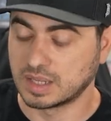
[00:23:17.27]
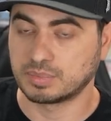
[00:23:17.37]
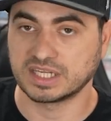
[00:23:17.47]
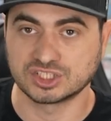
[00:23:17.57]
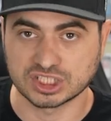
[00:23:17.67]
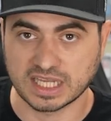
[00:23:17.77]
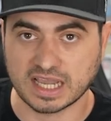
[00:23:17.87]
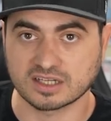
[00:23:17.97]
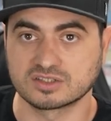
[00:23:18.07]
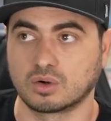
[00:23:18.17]

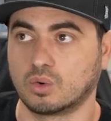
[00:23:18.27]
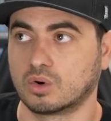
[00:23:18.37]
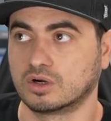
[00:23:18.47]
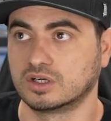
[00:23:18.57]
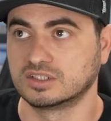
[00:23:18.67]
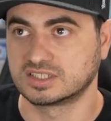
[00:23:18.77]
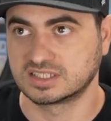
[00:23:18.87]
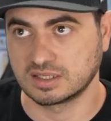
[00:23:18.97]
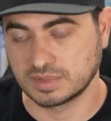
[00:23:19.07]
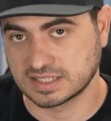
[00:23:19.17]
PGX or
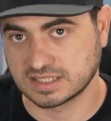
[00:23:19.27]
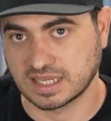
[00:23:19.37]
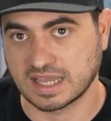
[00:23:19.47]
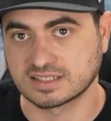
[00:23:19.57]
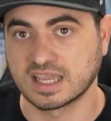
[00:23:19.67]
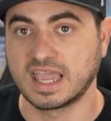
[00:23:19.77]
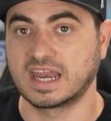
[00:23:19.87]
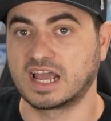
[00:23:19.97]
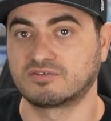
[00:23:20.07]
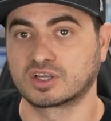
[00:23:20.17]
CBCS and
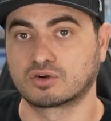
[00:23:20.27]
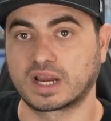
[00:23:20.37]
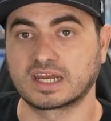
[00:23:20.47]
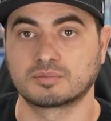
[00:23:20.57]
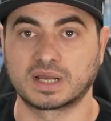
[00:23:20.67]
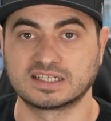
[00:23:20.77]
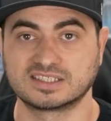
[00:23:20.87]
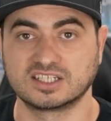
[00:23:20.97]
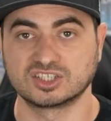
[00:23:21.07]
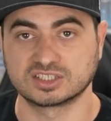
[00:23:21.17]
have it graded by
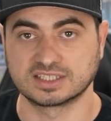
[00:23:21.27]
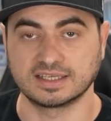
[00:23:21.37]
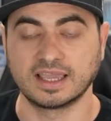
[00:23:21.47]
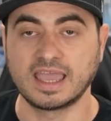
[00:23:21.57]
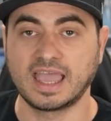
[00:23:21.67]
CGC.